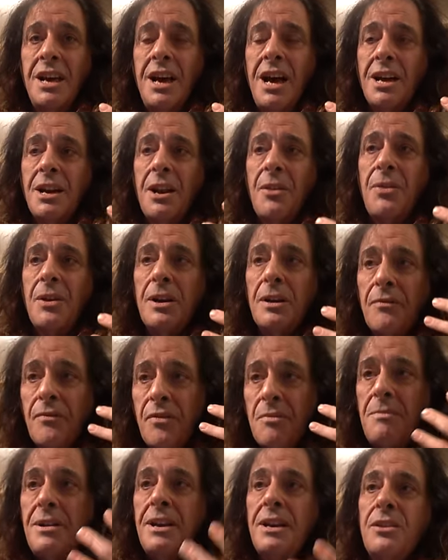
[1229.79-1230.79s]
And I think
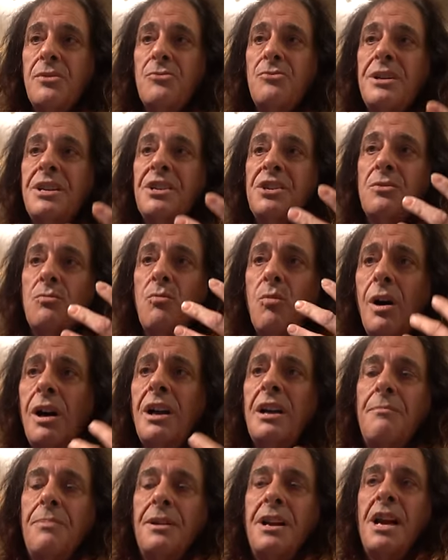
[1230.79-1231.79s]
for me, the reason
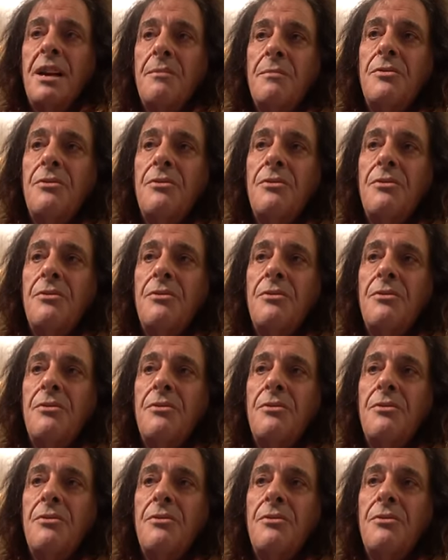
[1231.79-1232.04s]
why I became